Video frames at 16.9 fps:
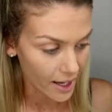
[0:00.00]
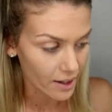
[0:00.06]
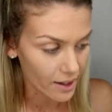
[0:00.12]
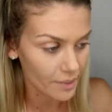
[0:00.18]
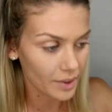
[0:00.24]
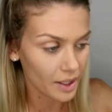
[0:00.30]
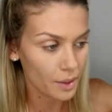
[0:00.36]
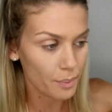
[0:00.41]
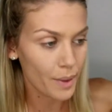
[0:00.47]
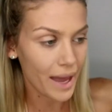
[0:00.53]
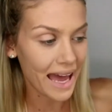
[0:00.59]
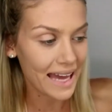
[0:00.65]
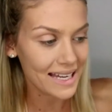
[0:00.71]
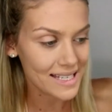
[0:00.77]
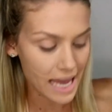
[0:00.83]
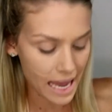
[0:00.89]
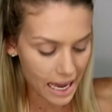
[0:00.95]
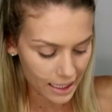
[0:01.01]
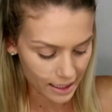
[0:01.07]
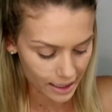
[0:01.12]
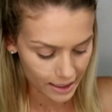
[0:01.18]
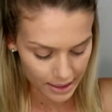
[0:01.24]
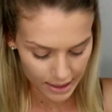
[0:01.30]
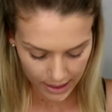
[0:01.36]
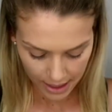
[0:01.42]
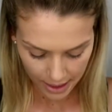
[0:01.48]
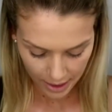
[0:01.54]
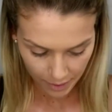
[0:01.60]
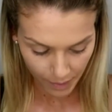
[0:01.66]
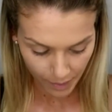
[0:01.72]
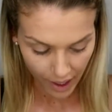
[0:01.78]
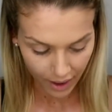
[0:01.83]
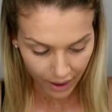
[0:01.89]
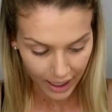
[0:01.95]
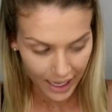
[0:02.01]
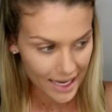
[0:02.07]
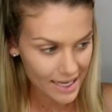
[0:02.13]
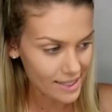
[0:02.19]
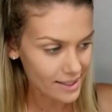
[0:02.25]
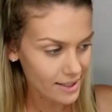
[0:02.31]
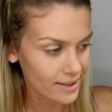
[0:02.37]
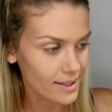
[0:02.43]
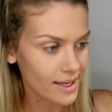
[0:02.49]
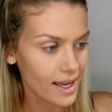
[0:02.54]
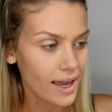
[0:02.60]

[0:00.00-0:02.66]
I'm going to pat out underneath my eyes